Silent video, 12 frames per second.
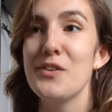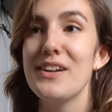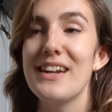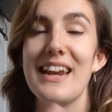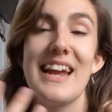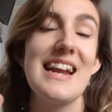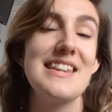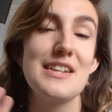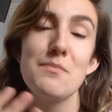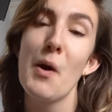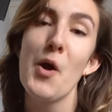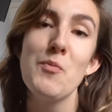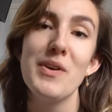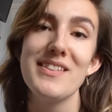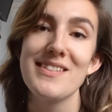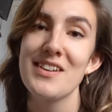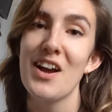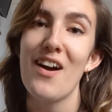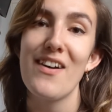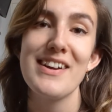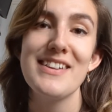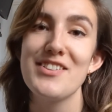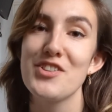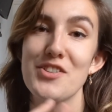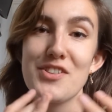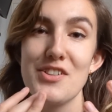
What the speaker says: elated moments and her eyes just,